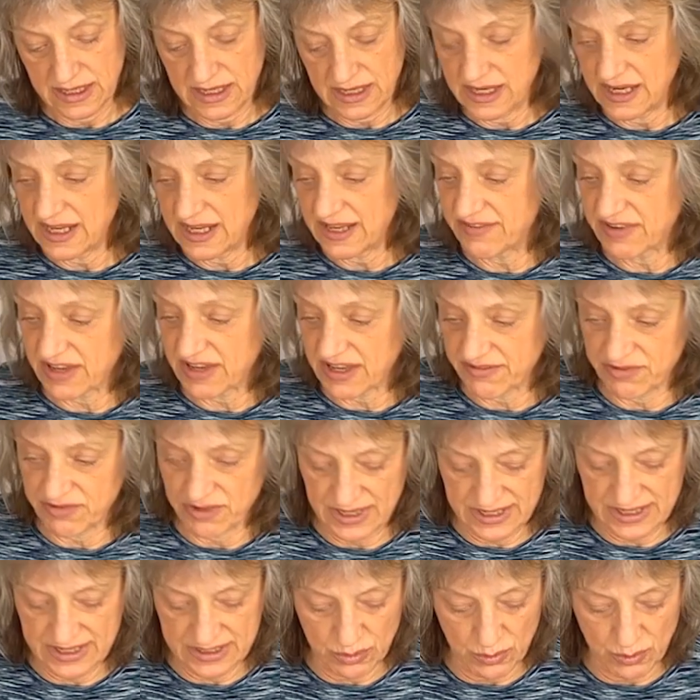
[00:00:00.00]
then leaving it
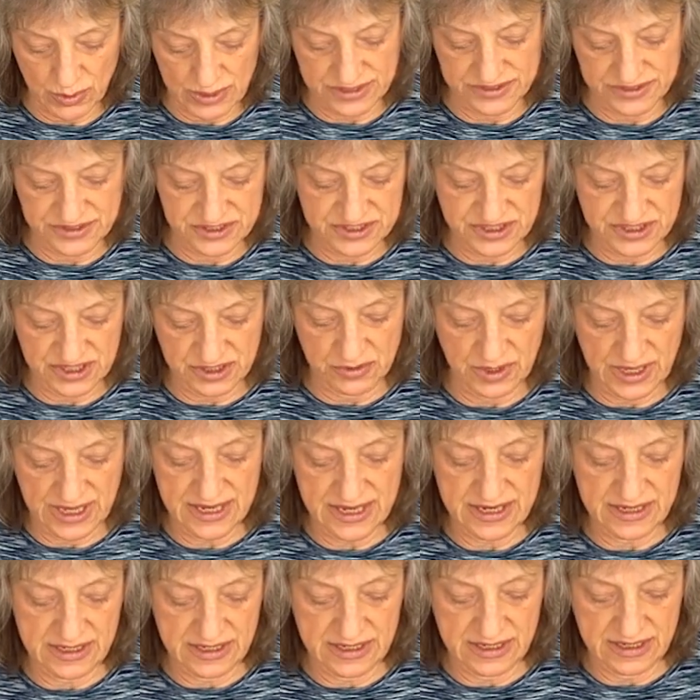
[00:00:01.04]
for a little while to soak
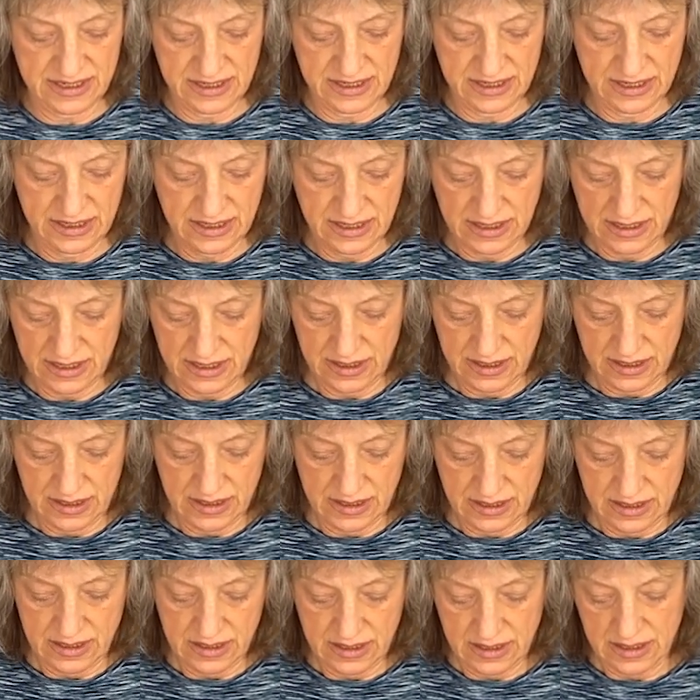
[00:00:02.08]
in.
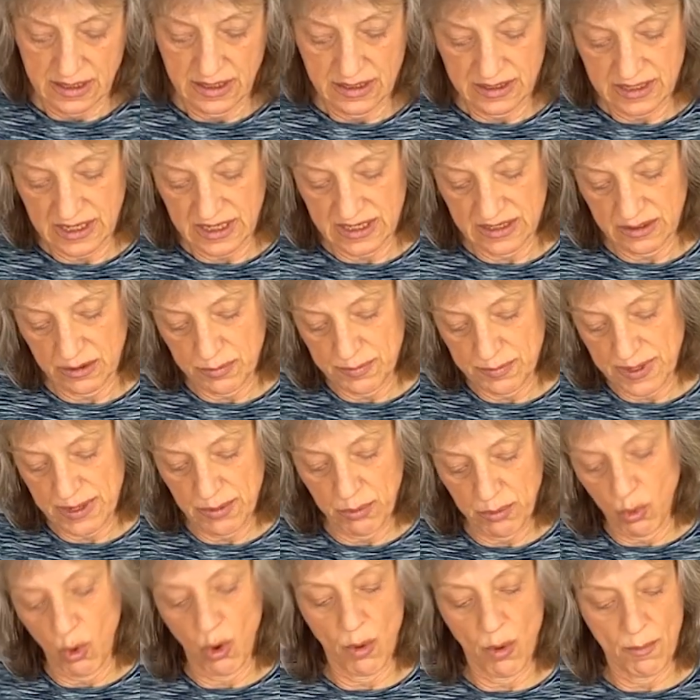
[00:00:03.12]
And then it'll be
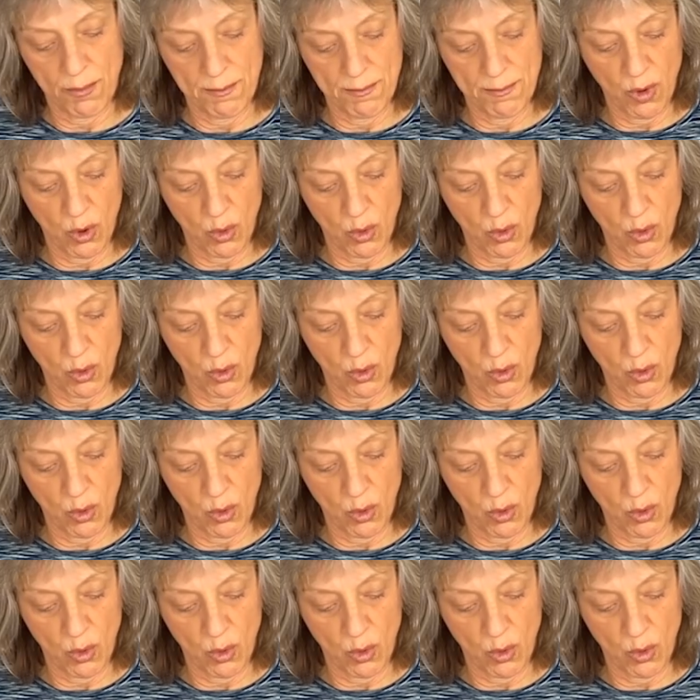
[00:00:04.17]
a more